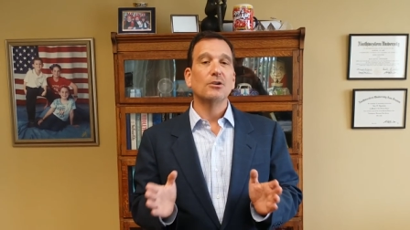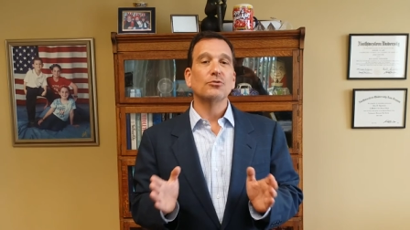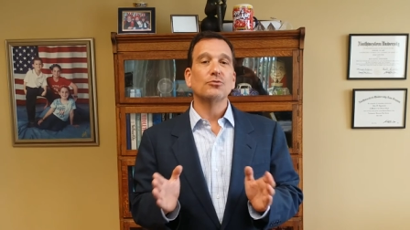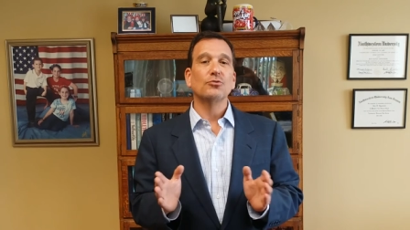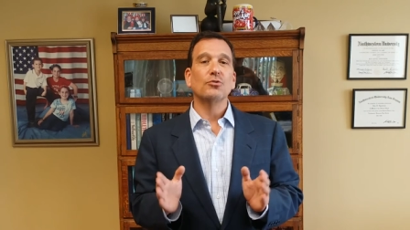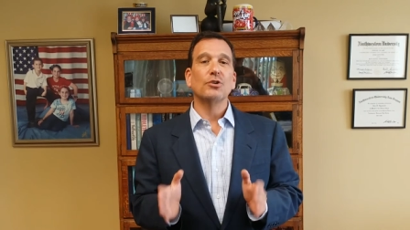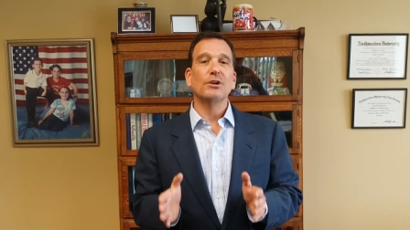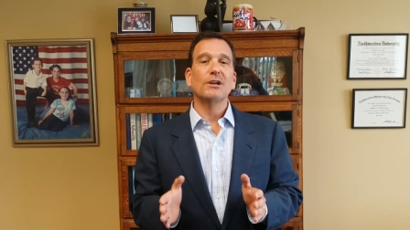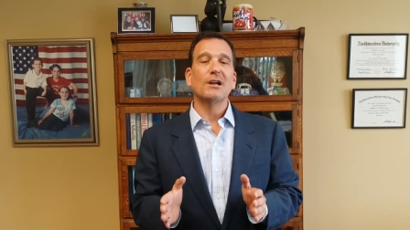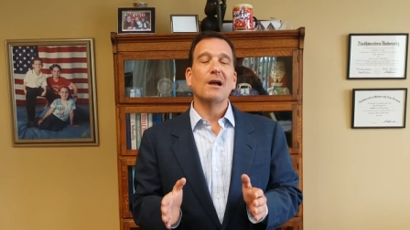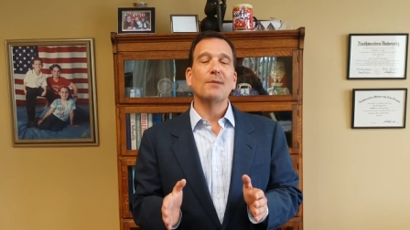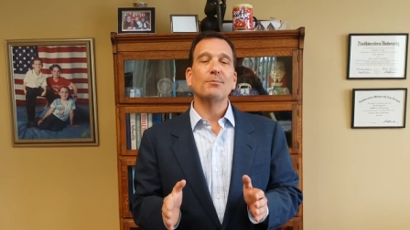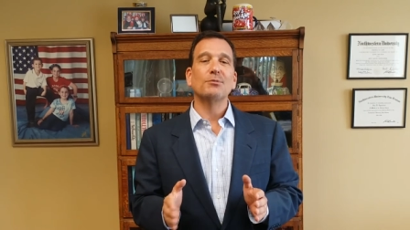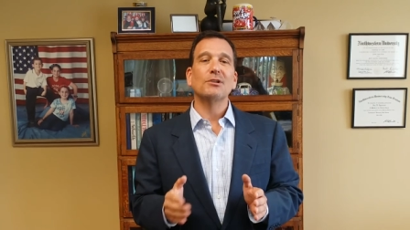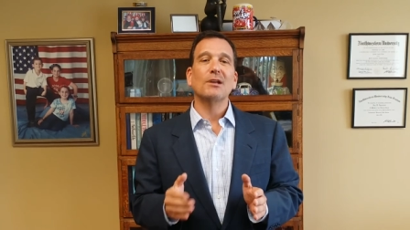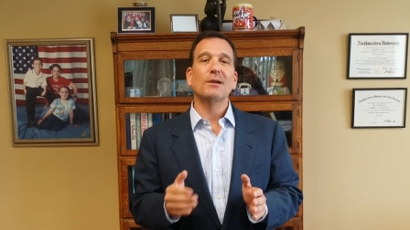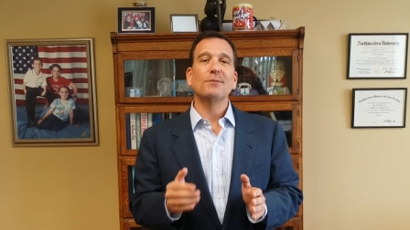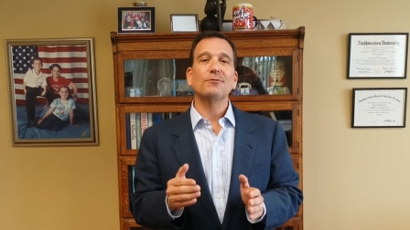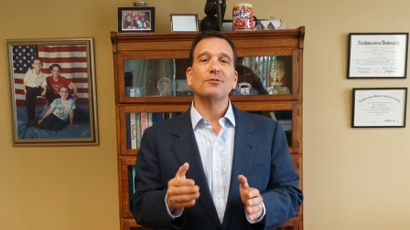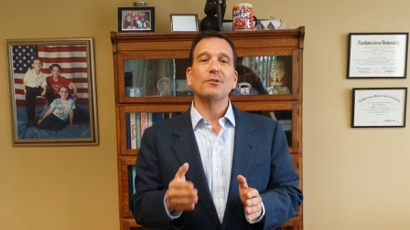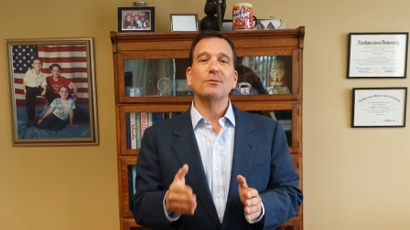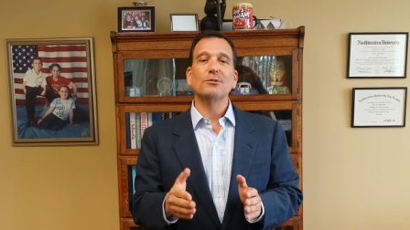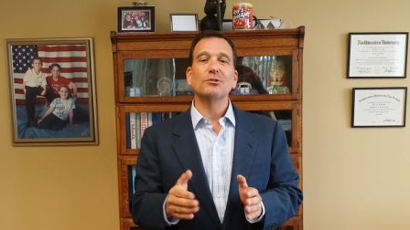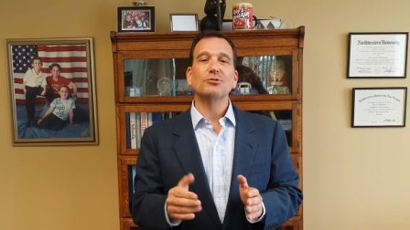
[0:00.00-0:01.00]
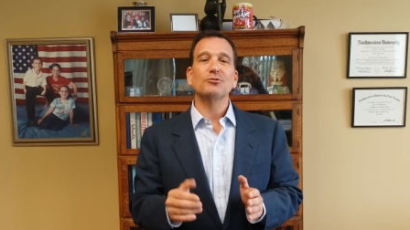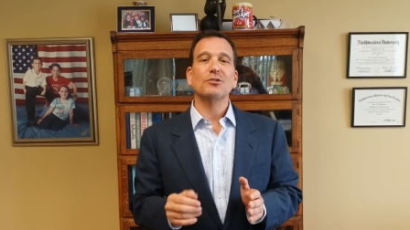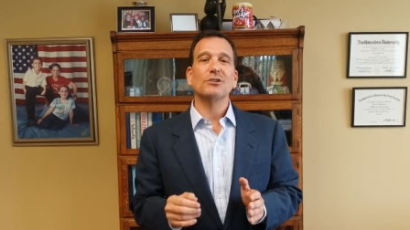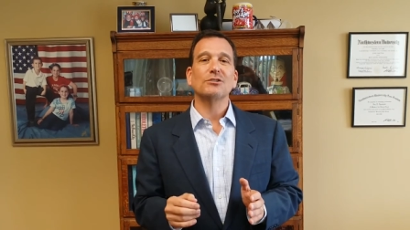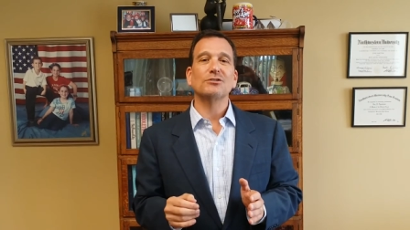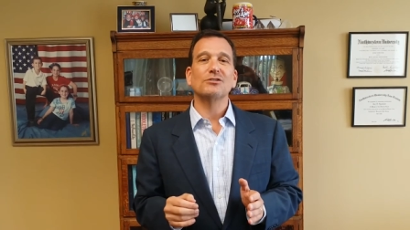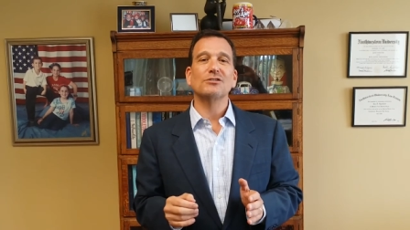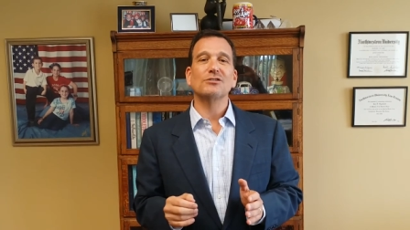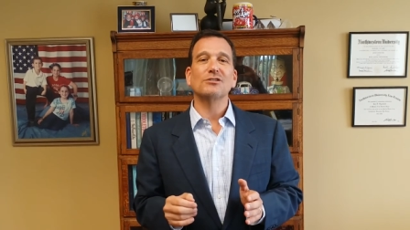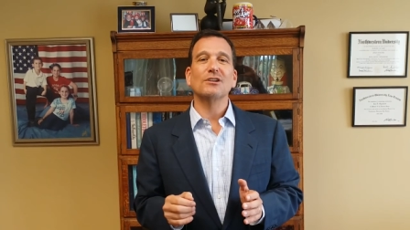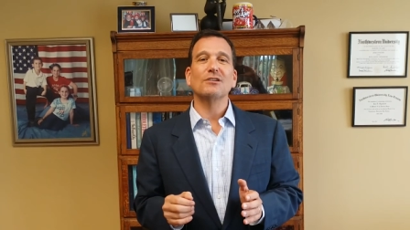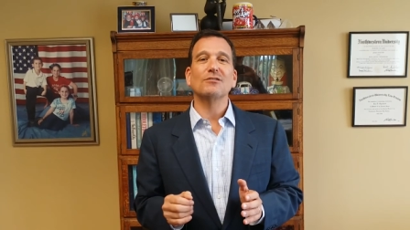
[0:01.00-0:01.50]
Roy Oppenheim from the
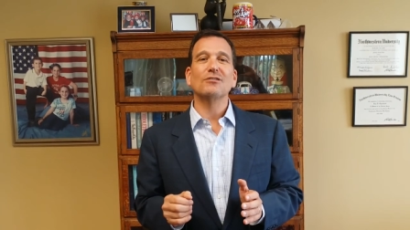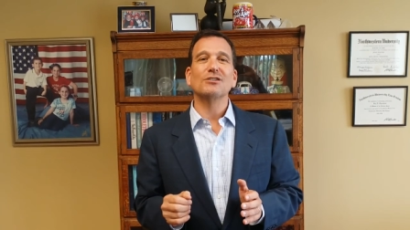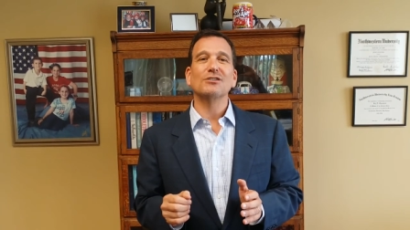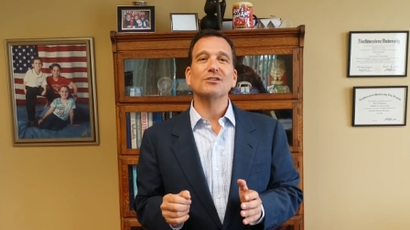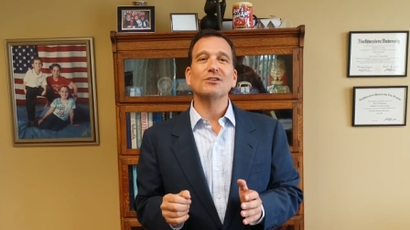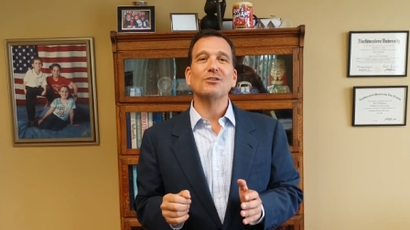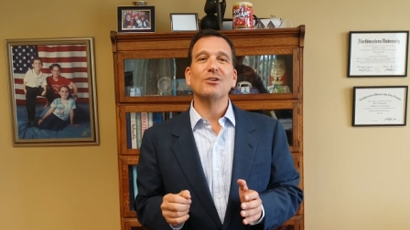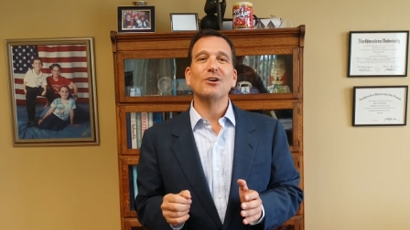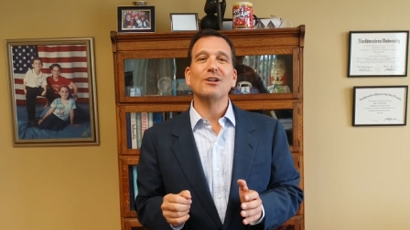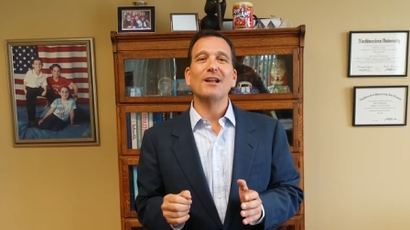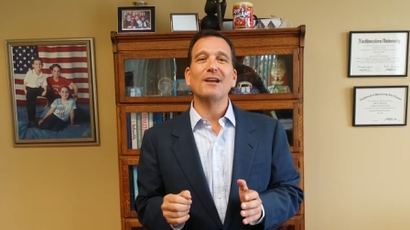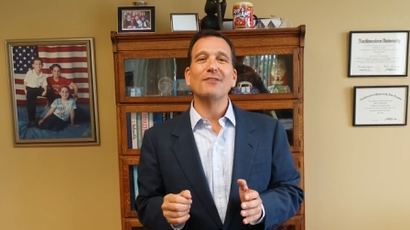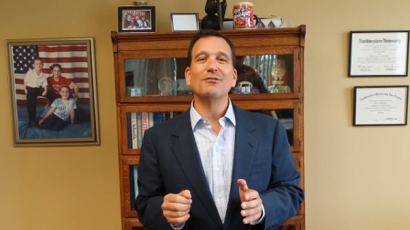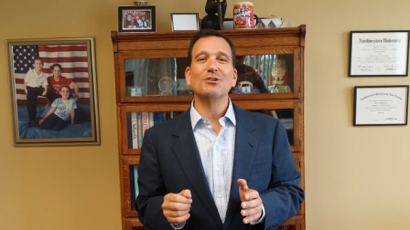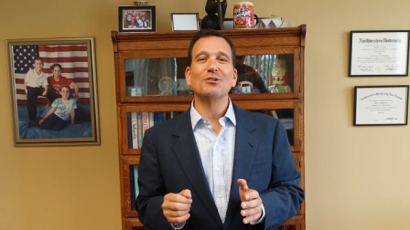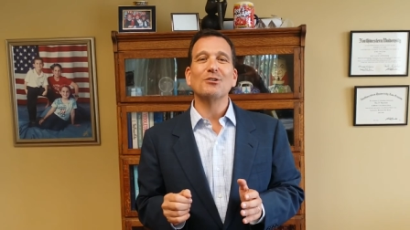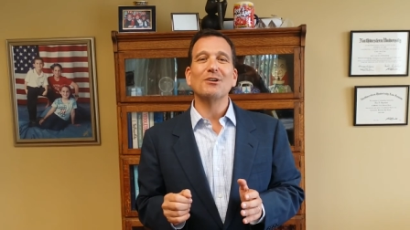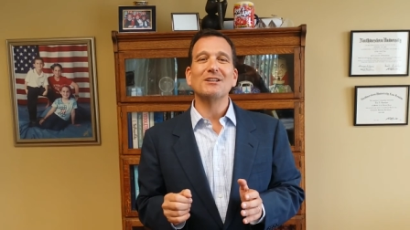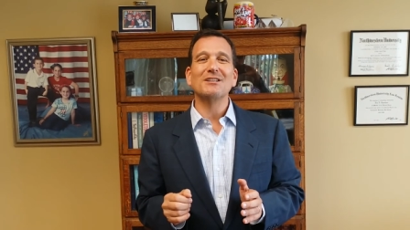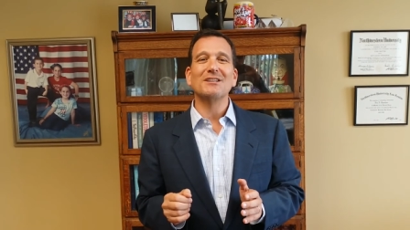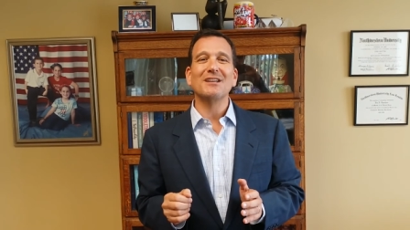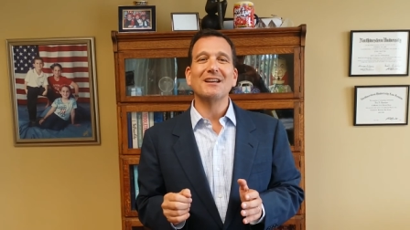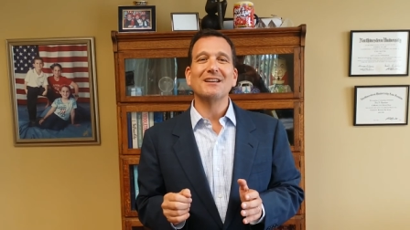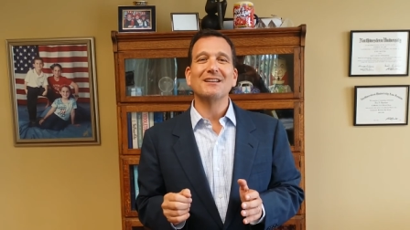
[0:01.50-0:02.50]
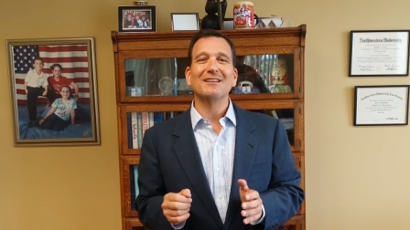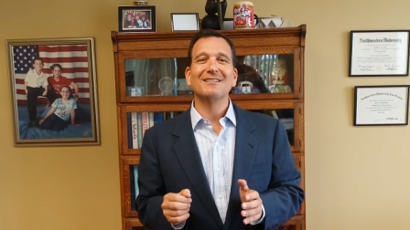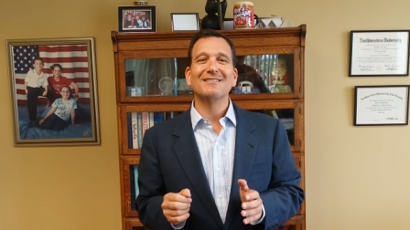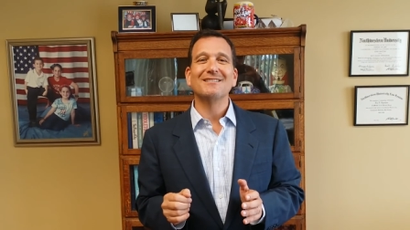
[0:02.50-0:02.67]
Trenches. Give us a call. Have a great day.